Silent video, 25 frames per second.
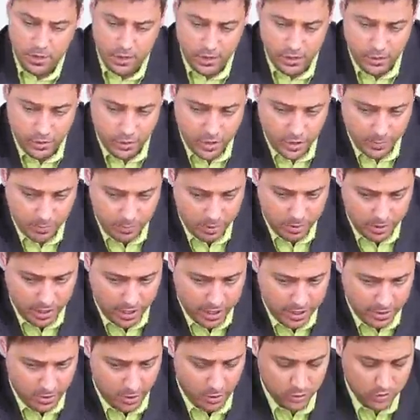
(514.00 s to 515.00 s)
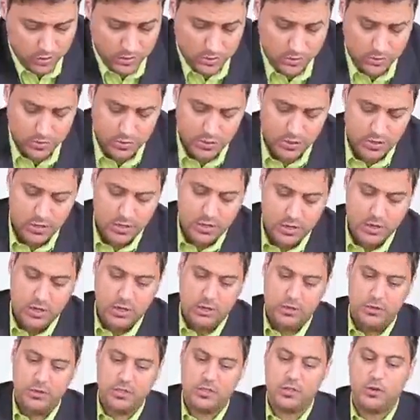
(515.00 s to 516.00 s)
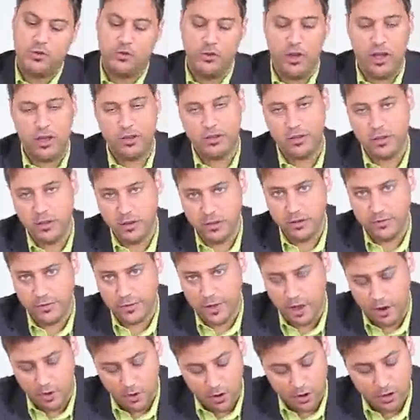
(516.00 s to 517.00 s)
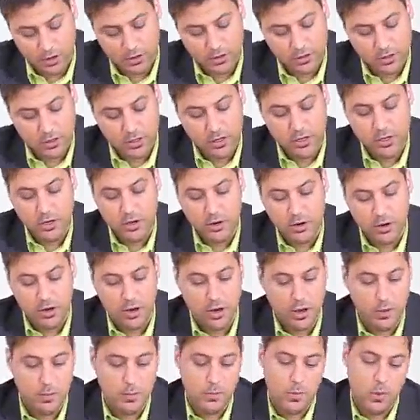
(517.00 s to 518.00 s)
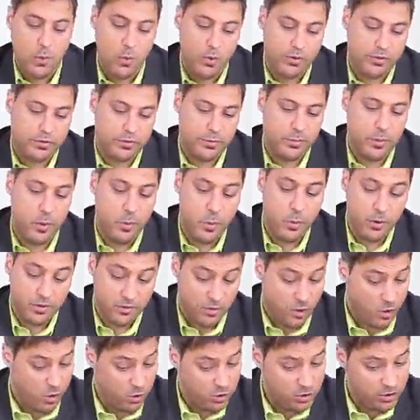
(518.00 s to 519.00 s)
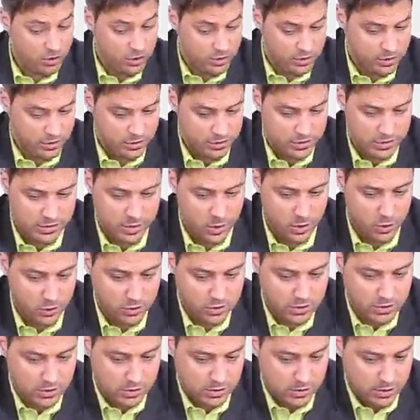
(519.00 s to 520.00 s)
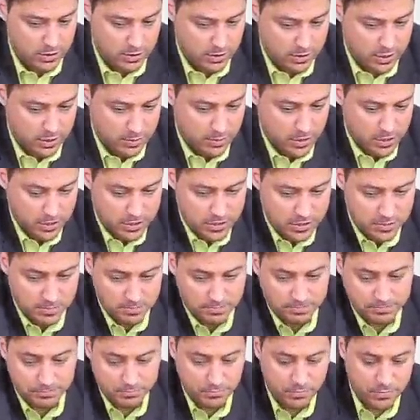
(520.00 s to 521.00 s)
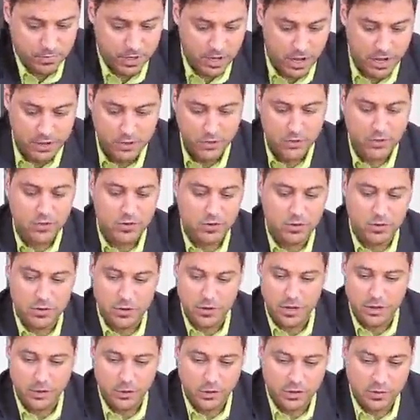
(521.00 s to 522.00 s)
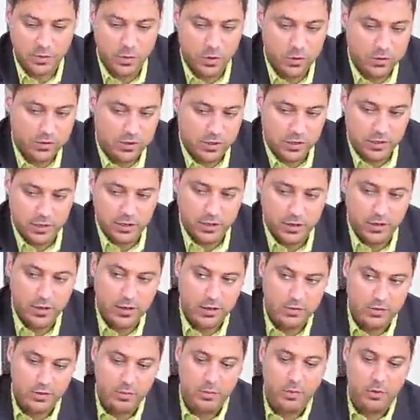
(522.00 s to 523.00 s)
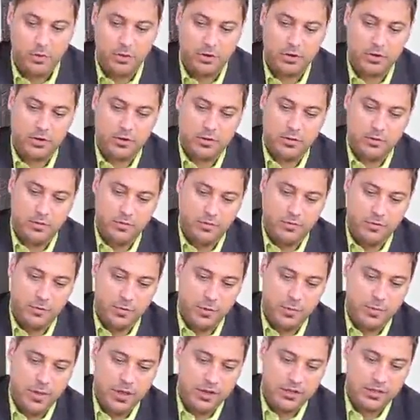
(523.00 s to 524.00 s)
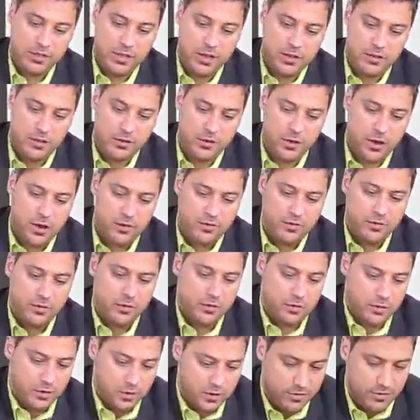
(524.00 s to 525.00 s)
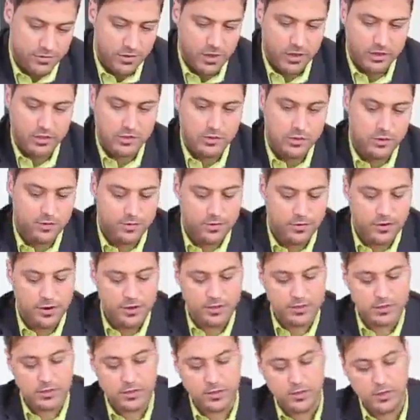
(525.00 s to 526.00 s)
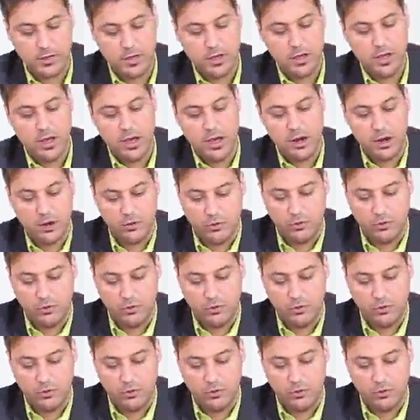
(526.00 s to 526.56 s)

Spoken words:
you can play also this creating of tower with all the stones. That means I use mostly the board from the back side, that we have a flat surface, and I